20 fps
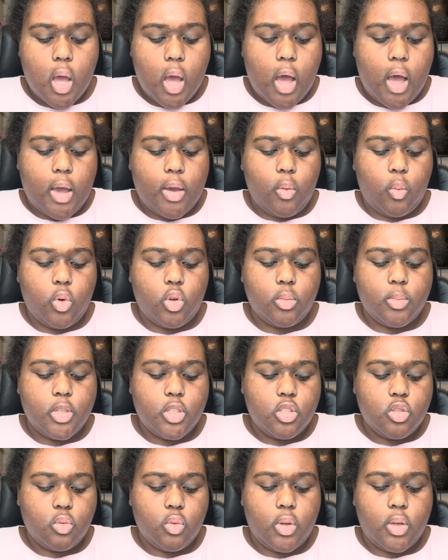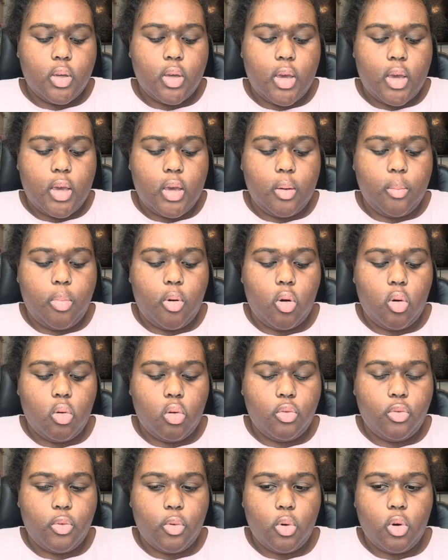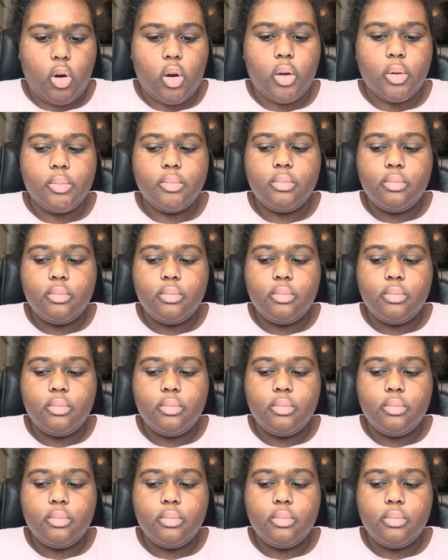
I will be doing a poll for,